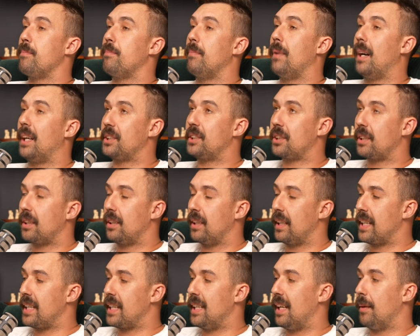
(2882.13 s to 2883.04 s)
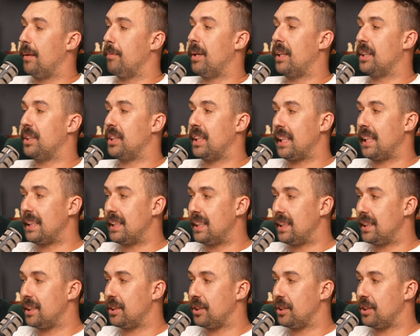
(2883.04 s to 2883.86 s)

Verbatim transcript: much cleaner, much easier